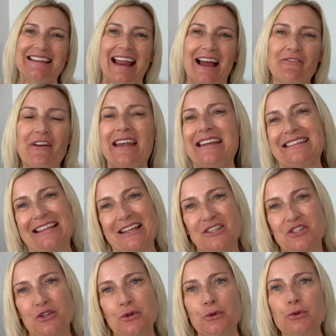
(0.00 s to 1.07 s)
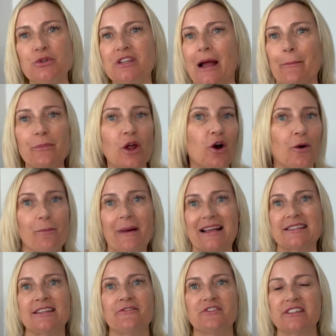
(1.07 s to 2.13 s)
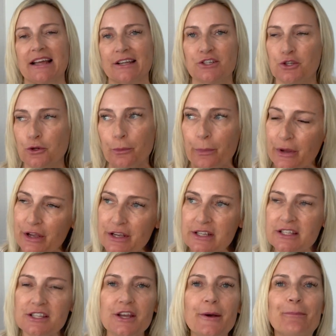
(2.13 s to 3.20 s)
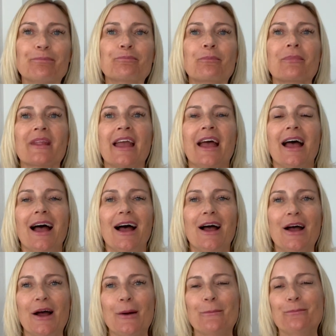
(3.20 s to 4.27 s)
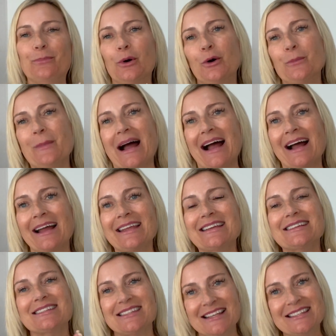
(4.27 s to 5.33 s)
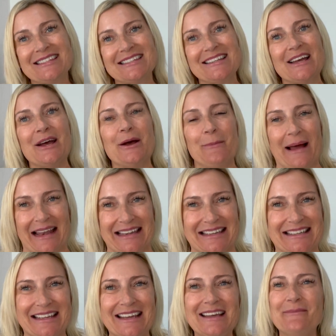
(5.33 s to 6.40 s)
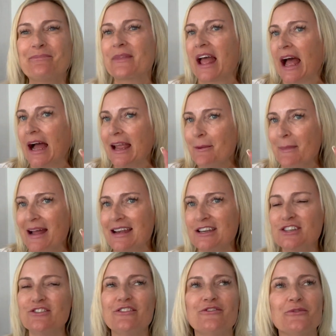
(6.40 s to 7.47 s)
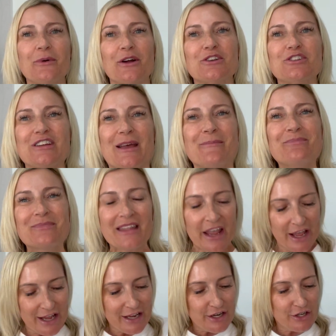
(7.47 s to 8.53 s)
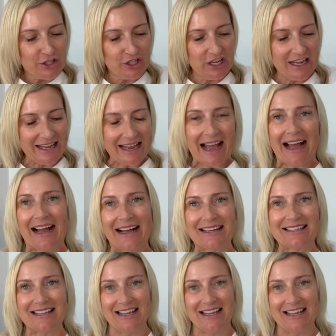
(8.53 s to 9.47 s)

have any tattoos. I'm not a massive tattoo person. But my sister, Amanda, hi Amanda if you're watching, she had